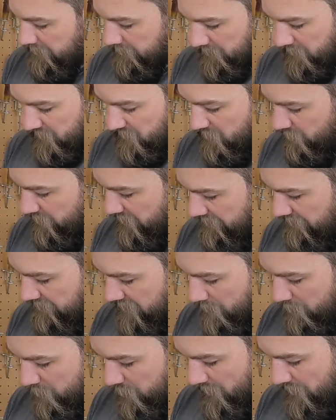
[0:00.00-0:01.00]
Don't have
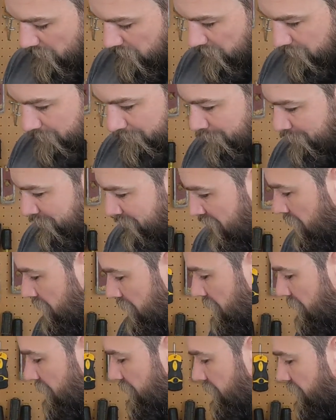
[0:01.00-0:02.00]
that problem.
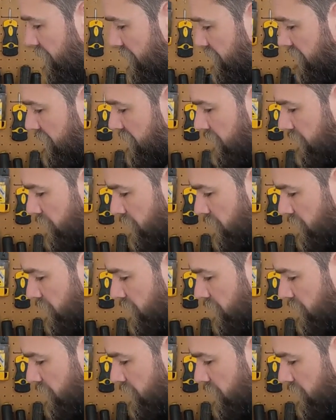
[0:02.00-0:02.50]
The little